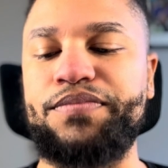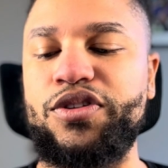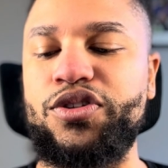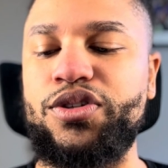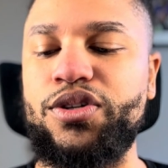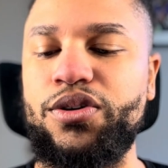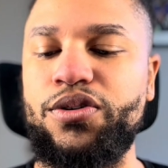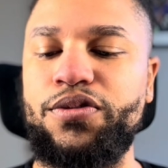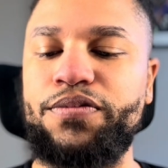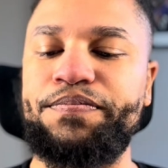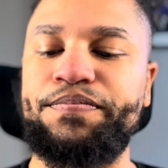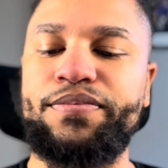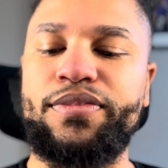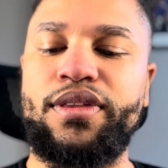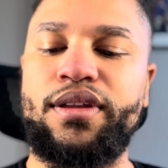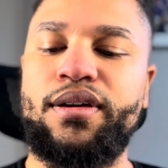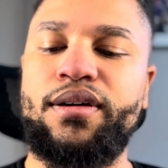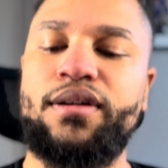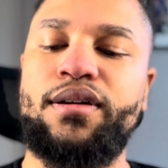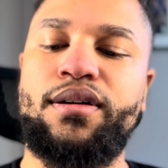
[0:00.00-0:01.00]
So
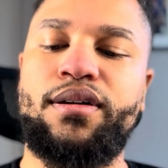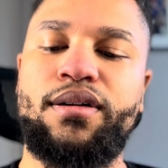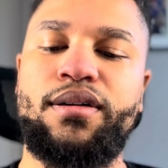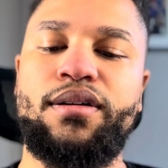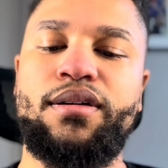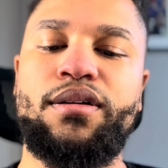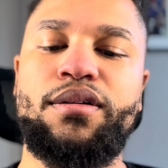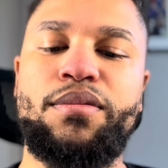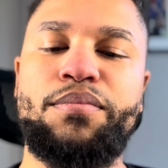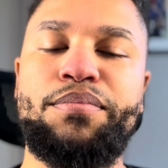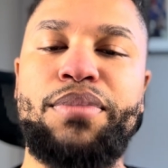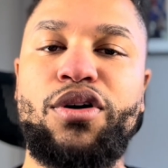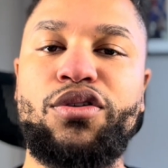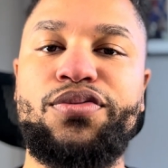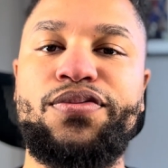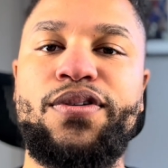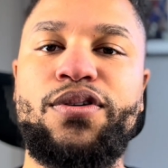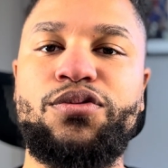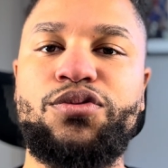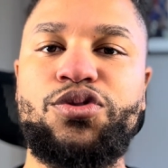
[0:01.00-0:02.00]
both
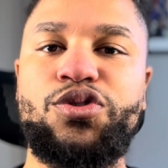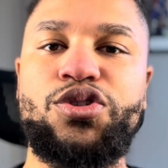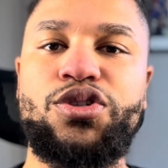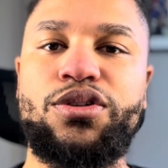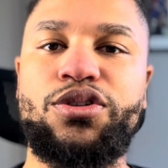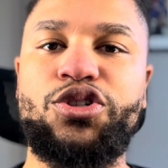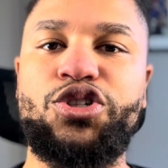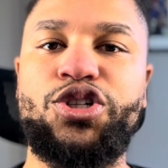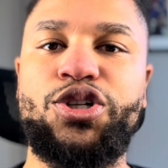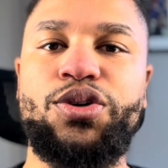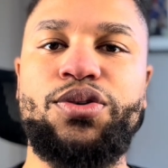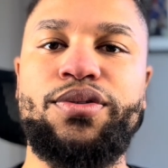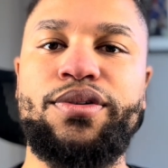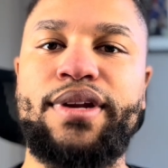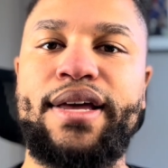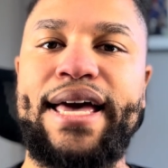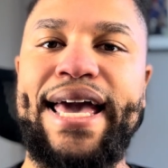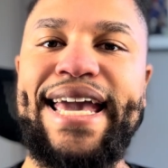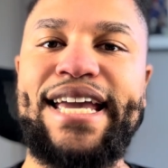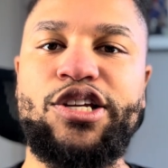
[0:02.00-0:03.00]
phones shoot in
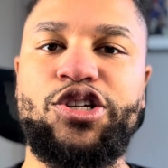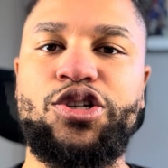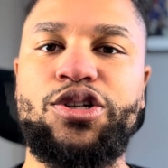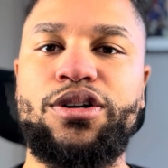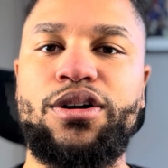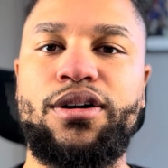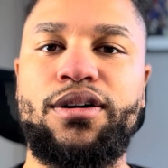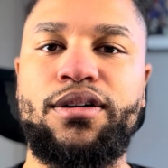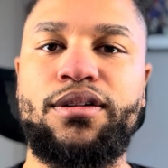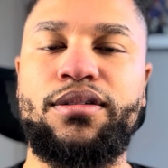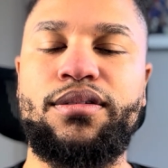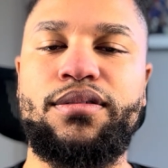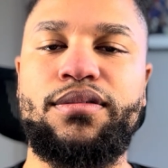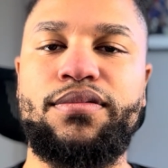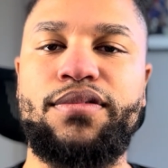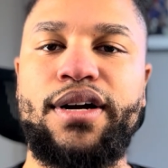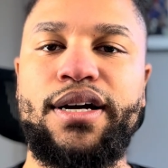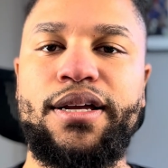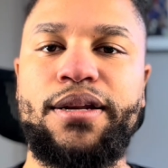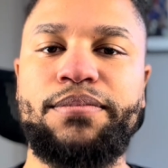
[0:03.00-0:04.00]
HDR,
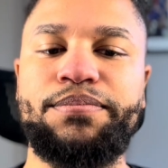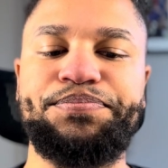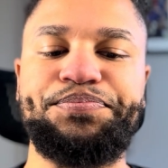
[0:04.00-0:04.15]
right?